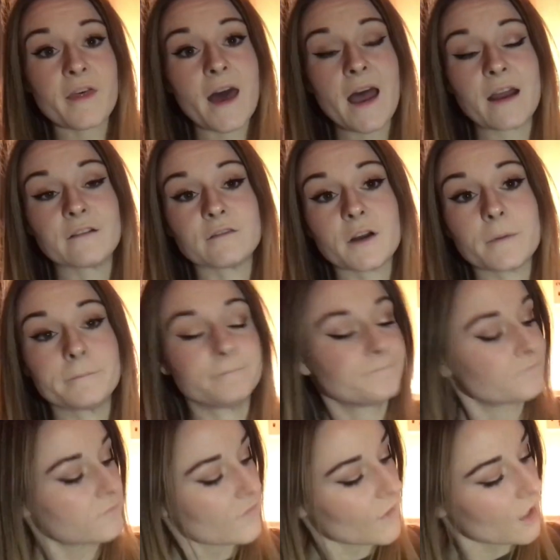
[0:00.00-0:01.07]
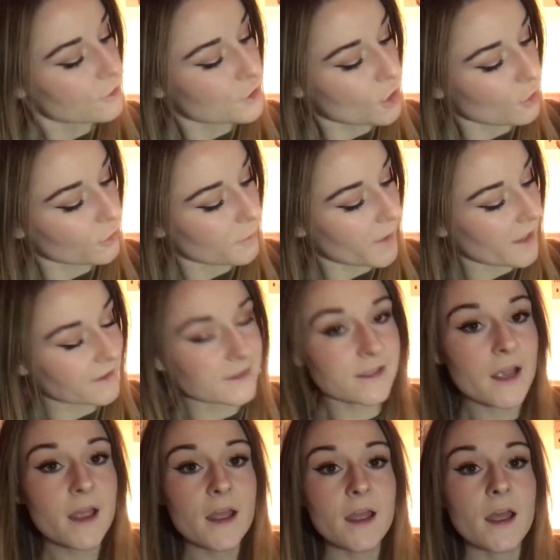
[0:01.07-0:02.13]
their shoulder
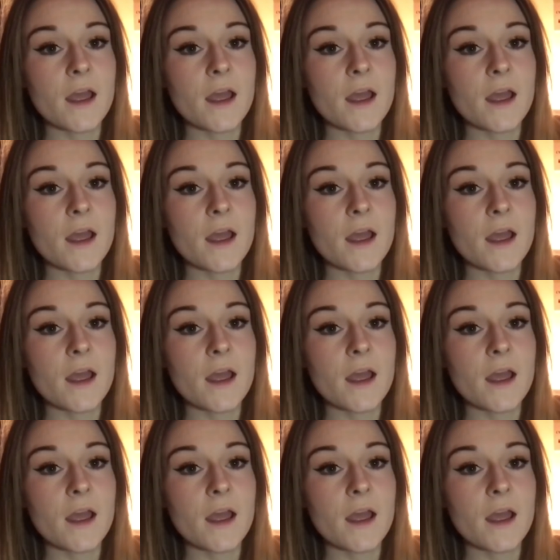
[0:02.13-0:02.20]
pads.